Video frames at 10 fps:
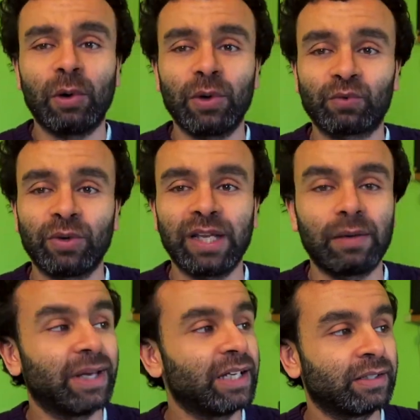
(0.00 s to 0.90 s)
But what's
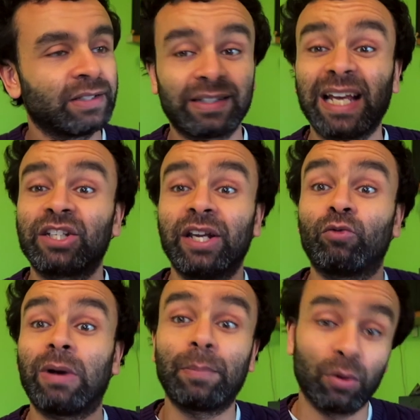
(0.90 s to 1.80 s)
really amazing is it's
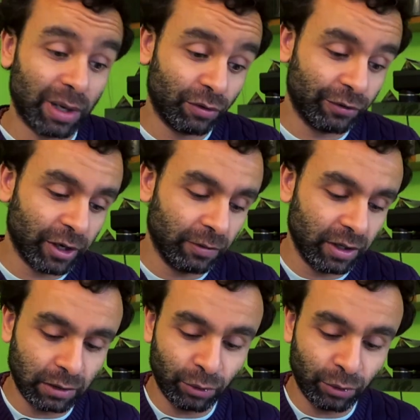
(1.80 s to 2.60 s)
actually a wraparound variant.